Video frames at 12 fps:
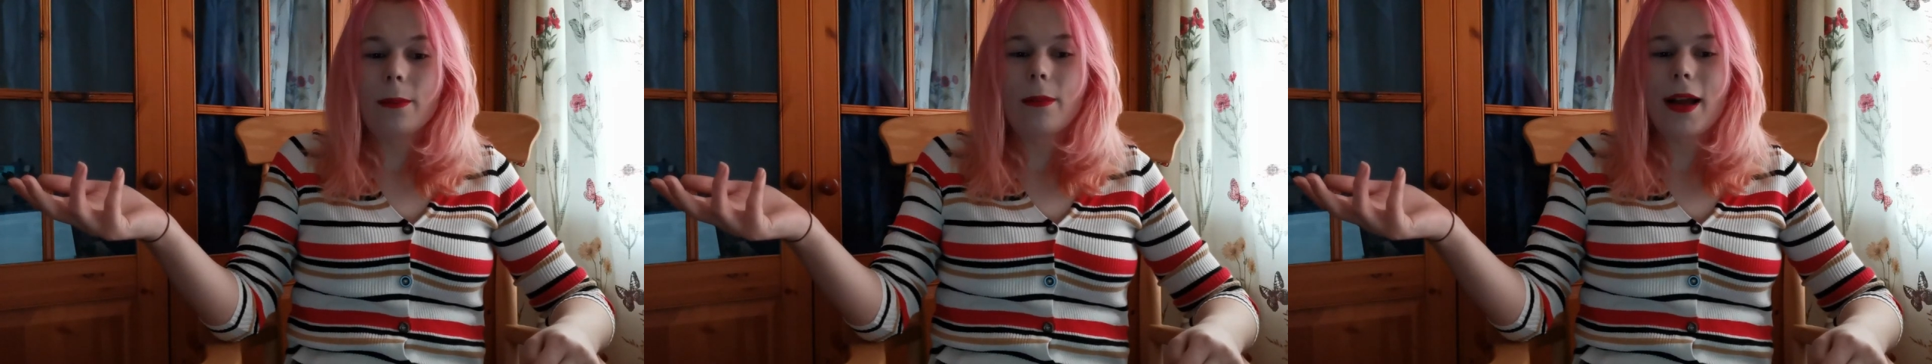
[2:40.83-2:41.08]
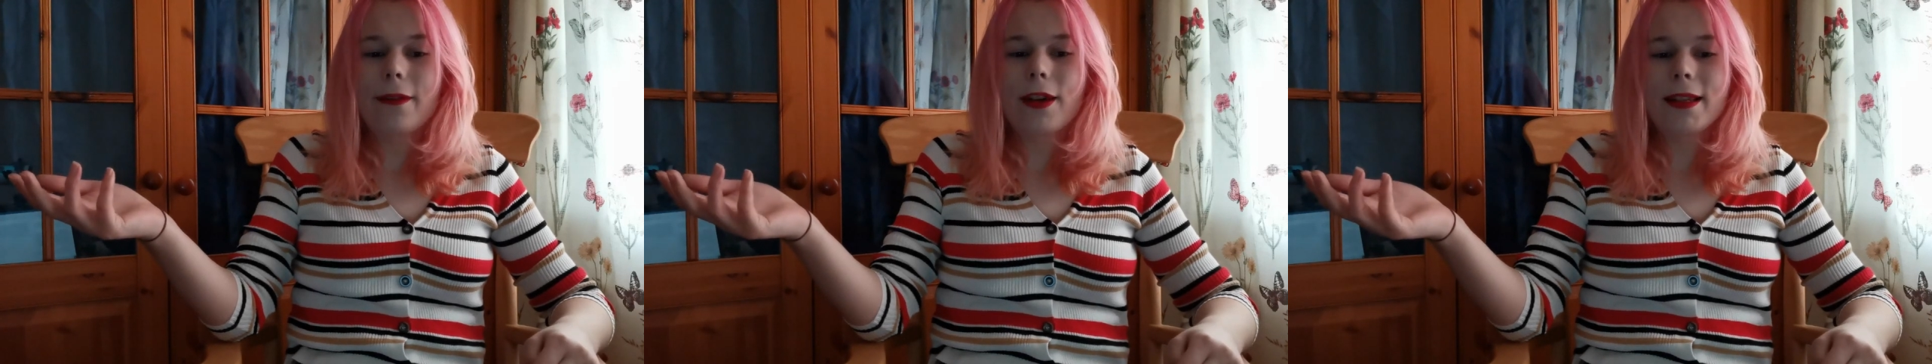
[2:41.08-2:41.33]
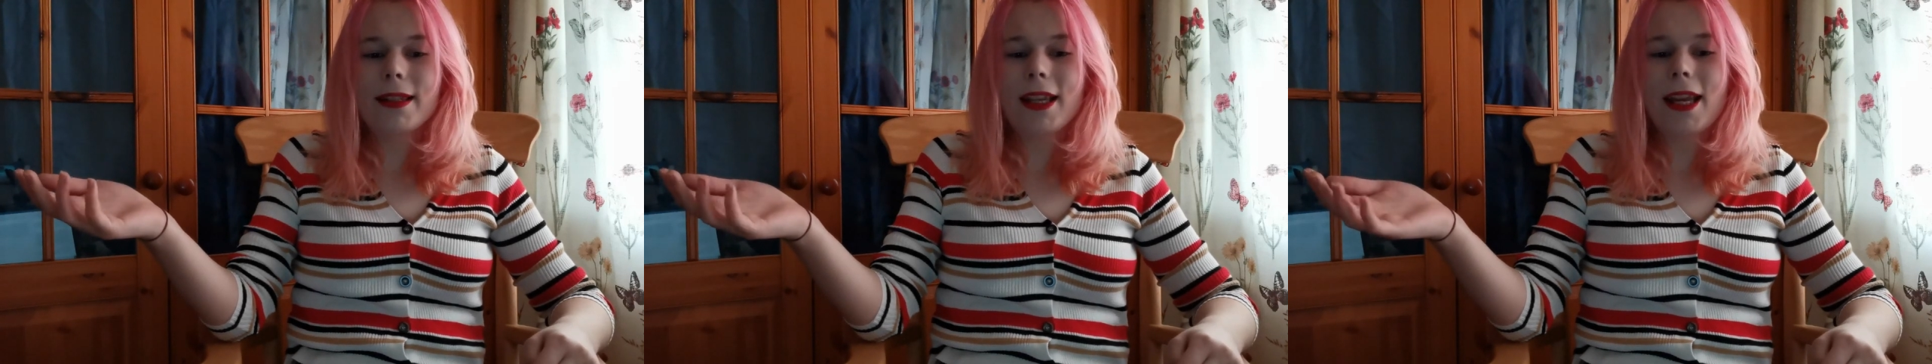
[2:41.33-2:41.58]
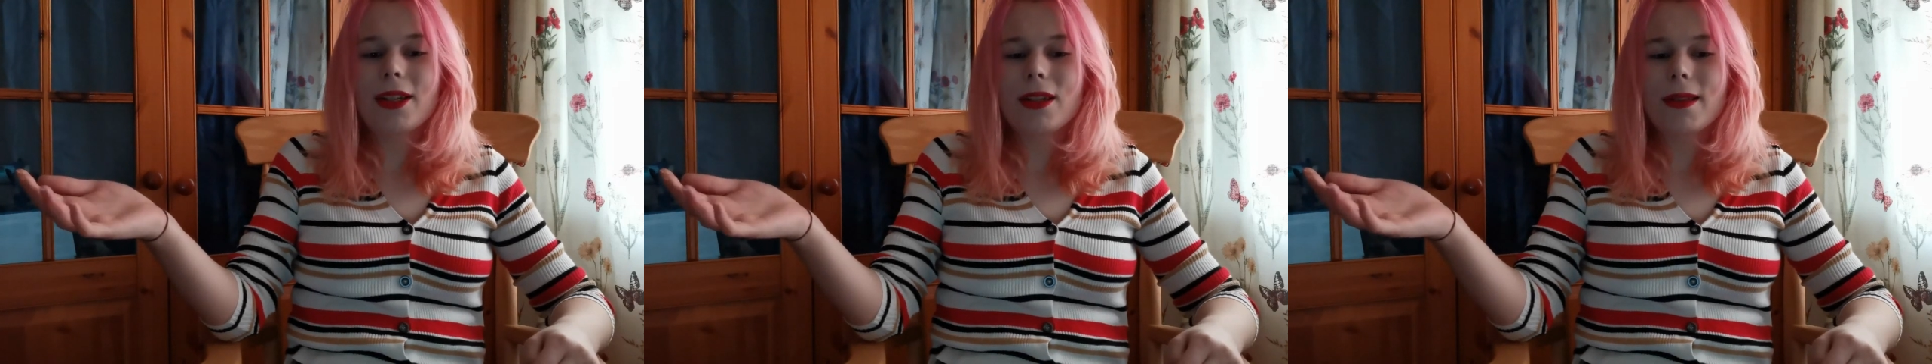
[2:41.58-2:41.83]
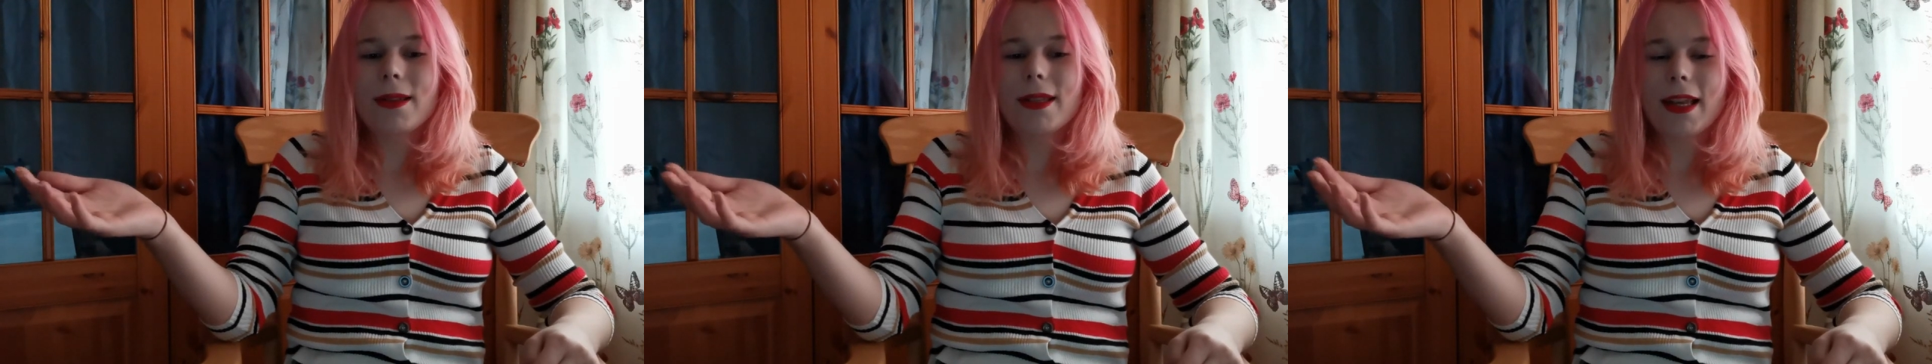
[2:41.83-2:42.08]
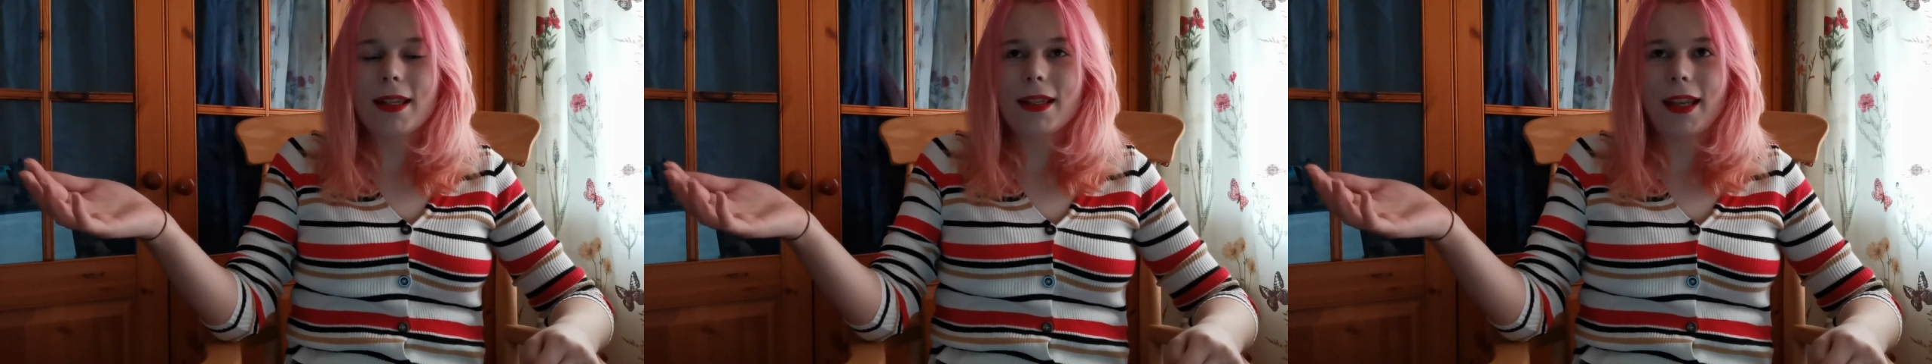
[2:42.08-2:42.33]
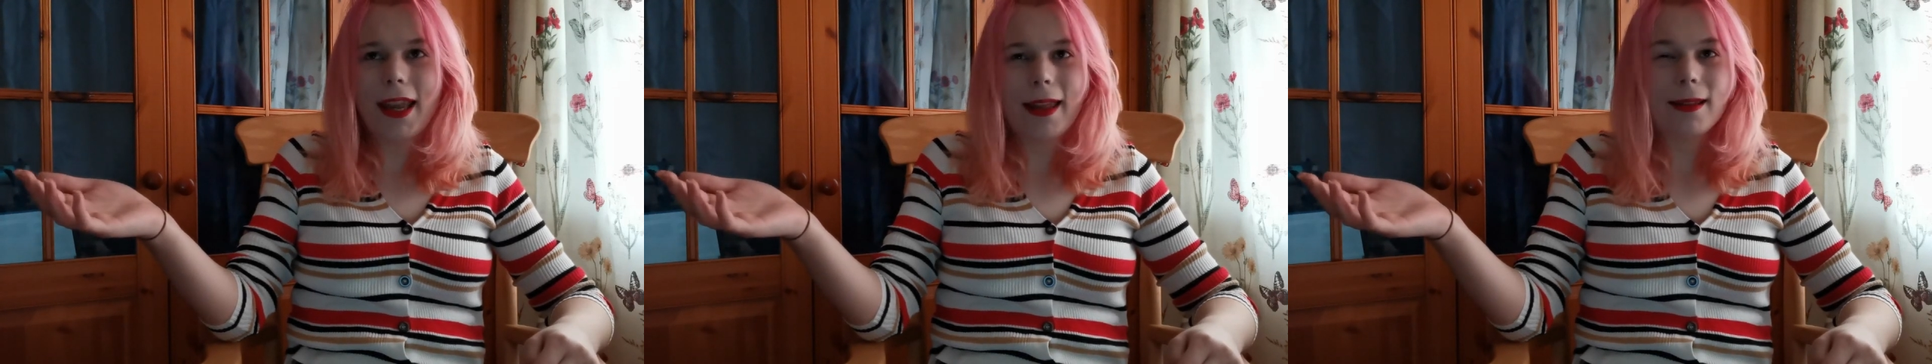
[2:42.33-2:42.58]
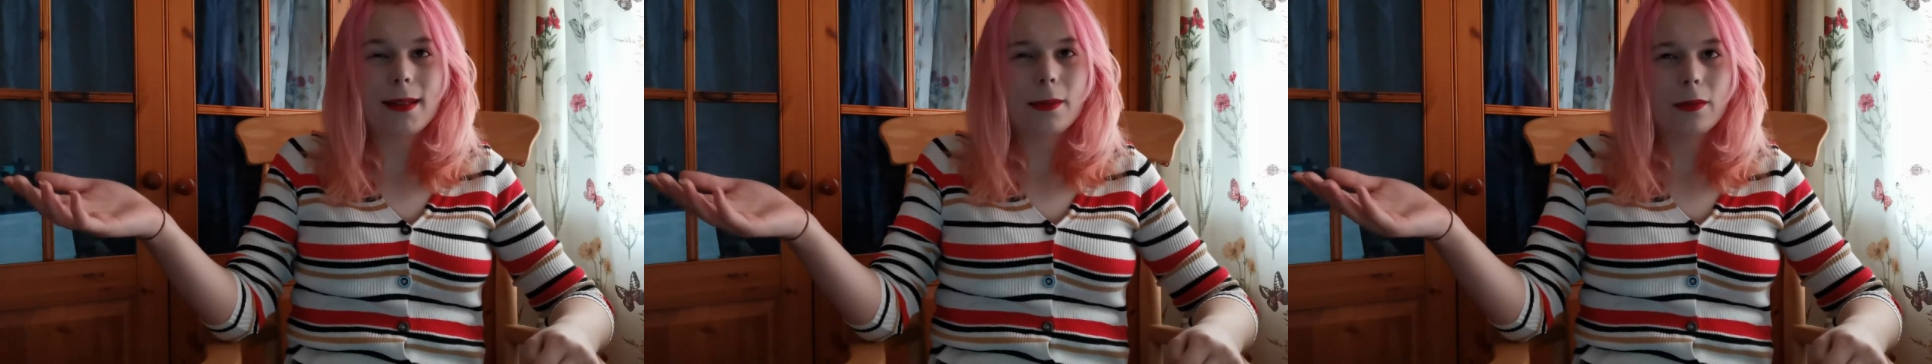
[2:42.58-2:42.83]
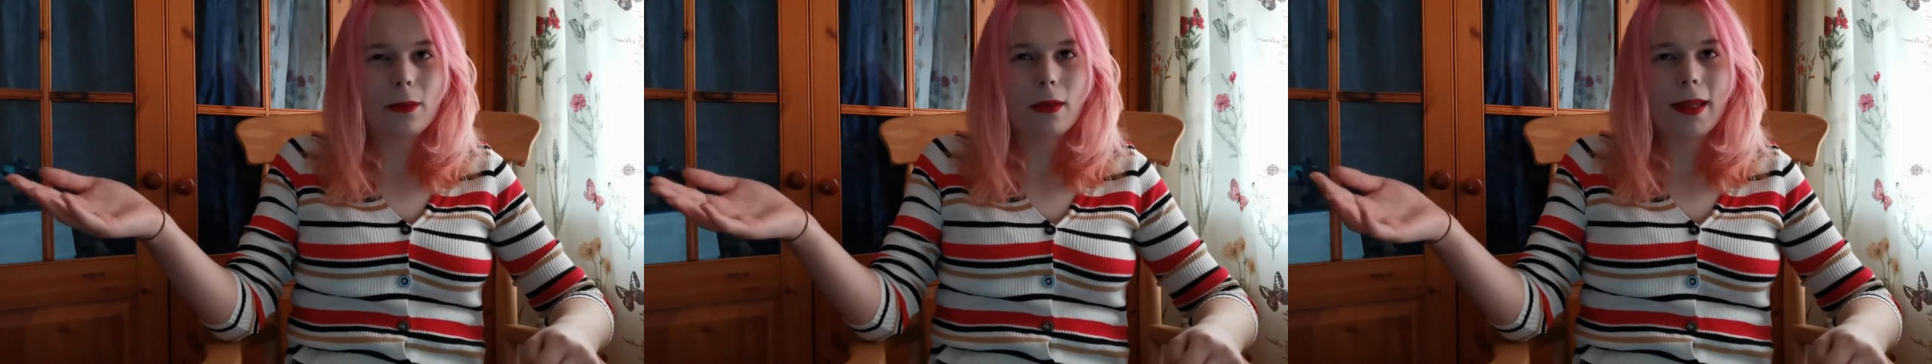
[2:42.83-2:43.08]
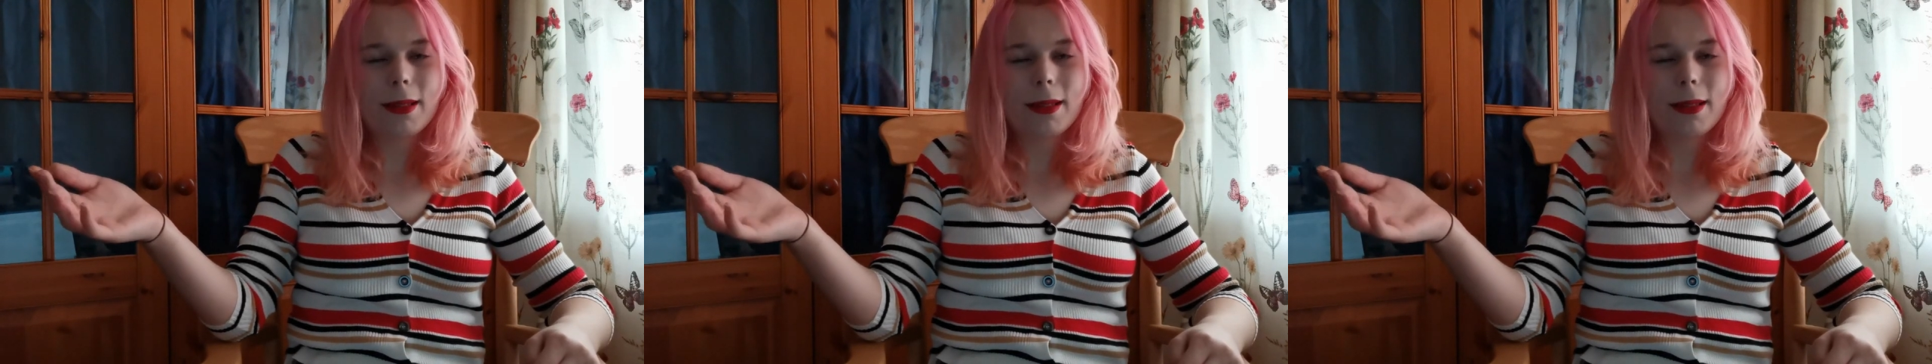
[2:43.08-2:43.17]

My investigations into kits for